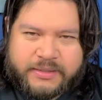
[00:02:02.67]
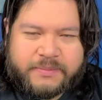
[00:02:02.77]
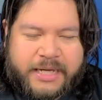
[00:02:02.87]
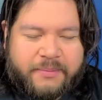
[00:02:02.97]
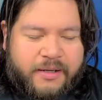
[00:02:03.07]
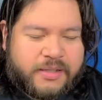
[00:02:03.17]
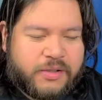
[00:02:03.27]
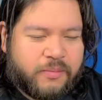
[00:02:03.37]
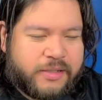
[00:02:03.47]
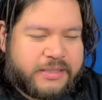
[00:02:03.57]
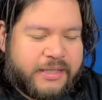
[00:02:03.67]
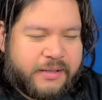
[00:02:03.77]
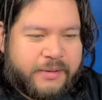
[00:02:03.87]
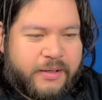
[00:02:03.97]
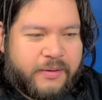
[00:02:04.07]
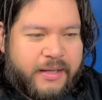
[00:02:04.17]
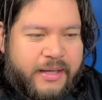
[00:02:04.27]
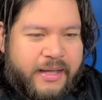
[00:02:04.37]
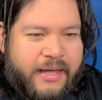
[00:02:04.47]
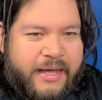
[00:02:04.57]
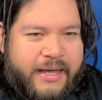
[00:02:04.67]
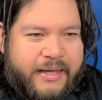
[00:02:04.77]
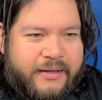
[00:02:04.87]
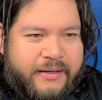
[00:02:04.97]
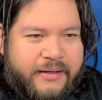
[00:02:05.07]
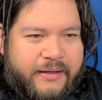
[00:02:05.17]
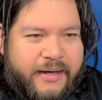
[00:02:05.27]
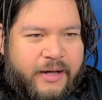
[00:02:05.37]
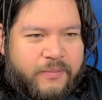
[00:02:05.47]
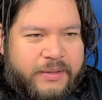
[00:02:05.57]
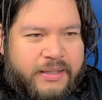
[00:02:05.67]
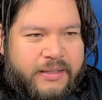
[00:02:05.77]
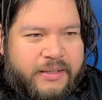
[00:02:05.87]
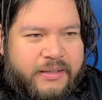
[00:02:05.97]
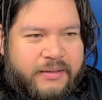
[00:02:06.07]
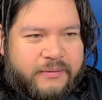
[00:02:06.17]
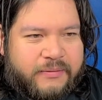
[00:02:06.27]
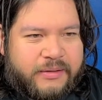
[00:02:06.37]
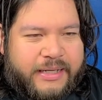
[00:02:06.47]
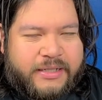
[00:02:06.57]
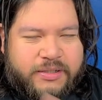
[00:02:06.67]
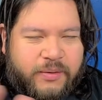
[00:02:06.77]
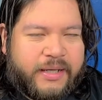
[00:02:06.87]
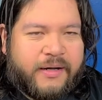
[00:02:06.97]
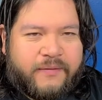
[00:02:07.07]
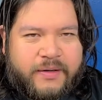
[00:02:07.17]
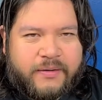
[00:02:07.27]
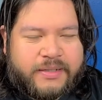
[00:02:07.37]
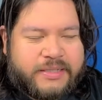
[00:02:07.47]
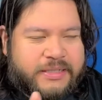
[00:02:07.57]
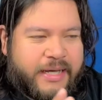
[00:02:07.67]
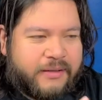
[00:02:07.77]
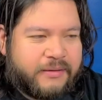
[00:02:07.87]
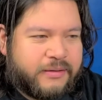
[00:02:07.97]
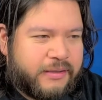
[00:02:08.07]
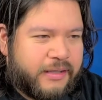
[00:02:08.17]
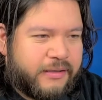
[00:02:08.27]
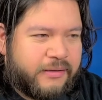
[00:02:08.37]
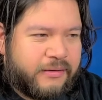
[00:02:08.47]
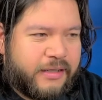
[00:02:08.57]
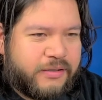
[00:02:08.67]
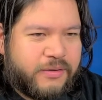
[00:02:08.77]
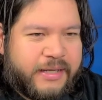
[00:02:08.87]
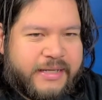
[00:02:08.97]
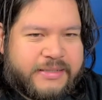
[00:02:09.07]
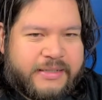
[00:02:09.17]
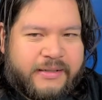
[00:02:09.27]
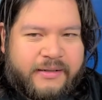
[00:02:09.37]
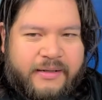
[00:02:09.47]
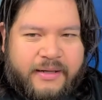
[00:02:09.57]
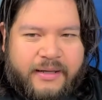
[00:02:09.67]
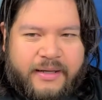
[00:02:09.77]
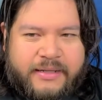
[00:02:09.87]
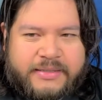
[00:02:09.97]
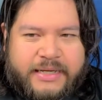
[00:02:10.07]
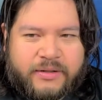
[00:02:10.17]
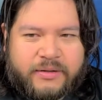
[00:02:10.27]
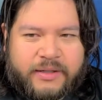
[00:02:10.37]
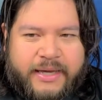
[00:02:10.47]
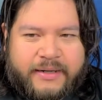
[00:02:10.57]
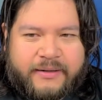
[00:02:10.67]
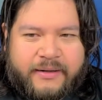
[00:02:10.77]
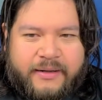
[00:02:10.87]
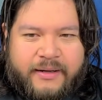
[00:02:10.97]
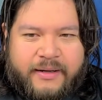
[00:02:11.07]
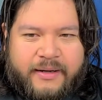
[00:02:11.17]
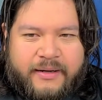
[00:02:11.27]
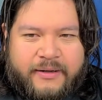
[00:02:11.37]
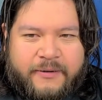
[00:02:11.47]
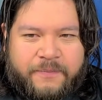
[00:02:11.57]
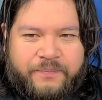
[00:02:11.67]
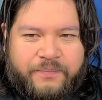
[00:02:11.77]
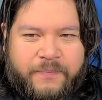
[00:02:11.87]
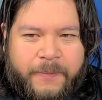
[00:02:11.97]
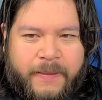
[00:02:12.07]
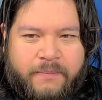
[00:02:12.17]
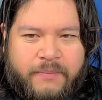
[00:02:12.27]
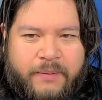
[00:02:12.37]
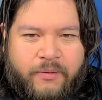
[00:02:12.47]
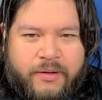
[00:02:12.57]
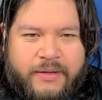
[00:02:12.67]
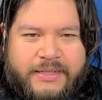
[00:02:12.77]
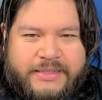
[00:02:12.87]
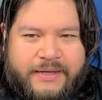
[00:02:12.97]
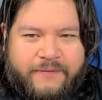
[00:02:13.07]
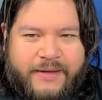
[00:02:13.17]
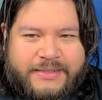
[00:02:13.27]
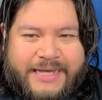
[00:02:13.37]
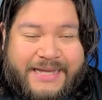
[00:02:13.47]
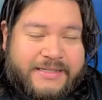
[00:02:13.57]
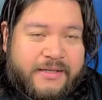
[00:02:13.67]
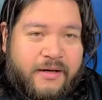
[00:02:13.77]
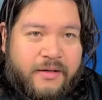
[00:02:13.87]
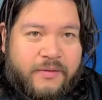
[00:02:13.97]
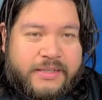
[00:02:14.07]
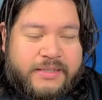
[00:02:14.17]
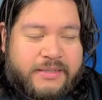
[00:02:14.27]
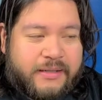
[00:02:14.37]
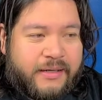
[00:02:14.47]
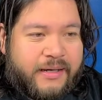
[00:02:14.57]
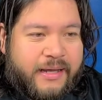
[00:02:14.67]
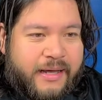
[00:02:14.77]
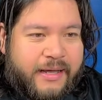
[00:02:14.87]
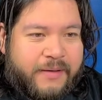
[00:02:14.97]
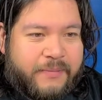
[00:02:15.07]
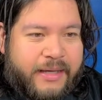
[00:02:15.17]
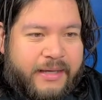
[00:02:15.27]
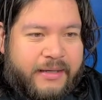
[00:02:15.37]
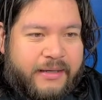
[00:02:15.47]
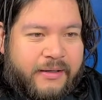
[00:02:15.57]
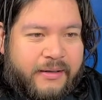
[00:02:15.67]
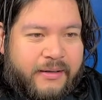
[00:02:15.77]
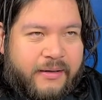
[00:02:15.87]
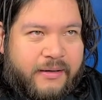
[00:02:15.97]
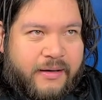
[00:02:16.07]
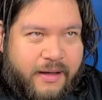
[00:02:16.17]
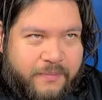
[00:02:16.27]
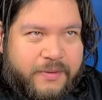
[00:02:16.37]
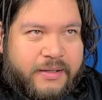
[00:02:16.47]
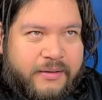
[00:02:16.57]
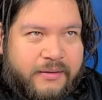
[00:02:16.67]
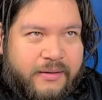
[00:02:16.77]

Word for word: sometime in October it's going to come out. And uh, I'll be uh, kind of showing it off here on this channel, and, and, and you guys can take a look at it. Um, my brother is a fantastic colorist. I am a competent